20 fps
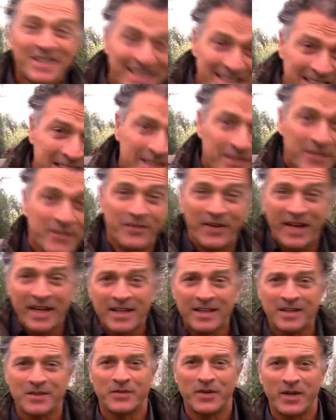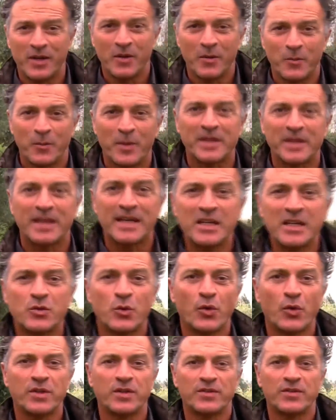this, but there was a
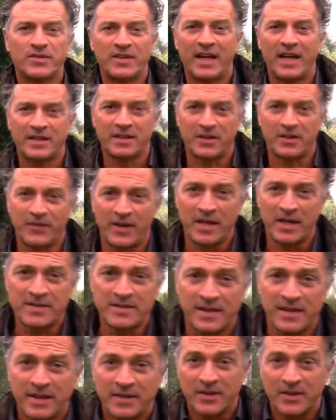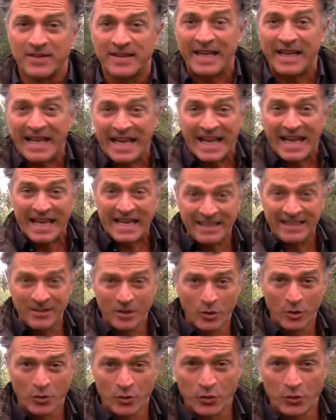time that one
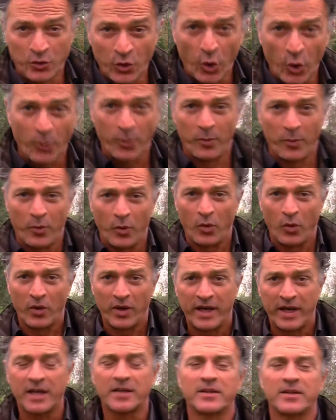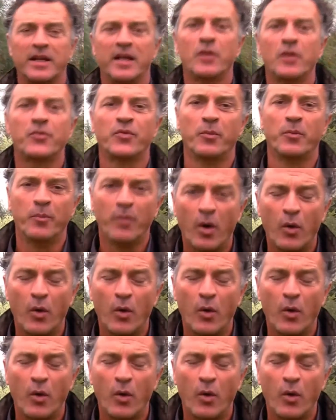tulip bulb was worth a fortune.